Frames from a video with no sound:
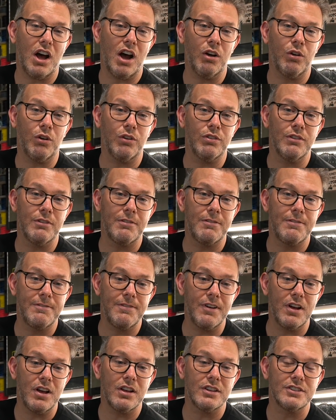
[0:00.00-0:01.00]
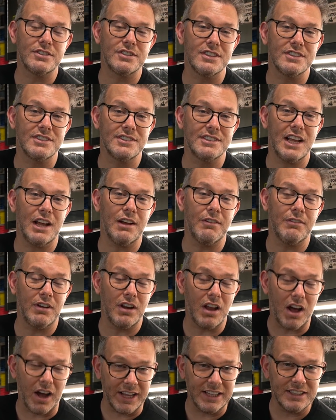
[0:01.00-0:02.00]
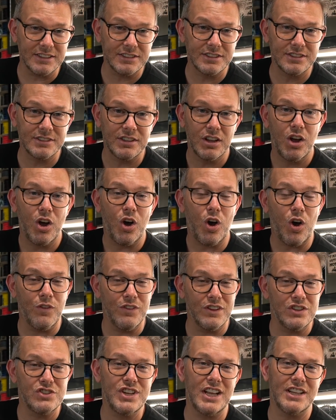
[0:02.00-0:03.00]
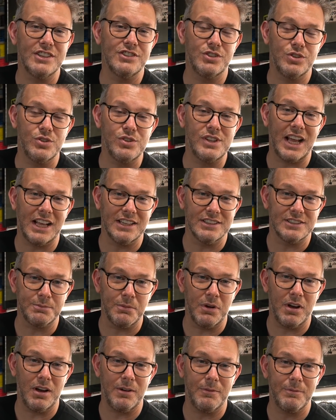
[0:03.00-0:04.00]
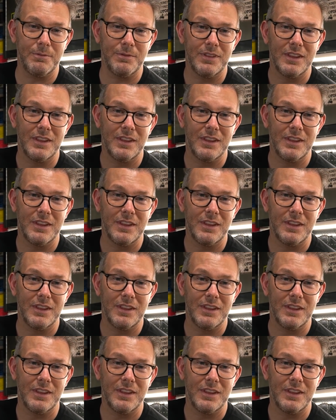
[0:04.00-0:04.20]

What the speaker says: are on the first set of lights on the Gen 2 Cansmart,